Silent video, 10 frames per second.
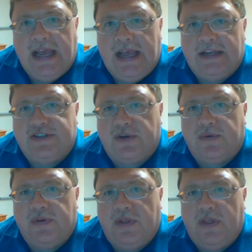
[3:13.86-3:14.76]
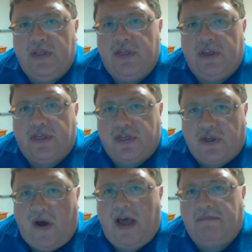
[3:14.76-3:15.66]
And so the
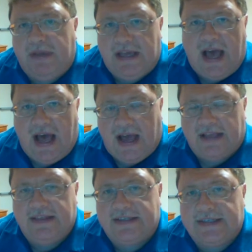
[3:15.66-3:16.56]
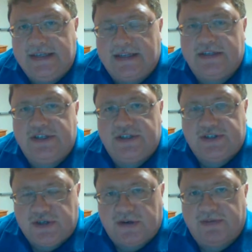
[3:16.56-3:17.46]
thought behind this diligent
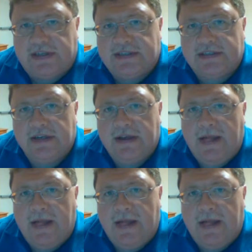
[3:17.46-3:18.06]
service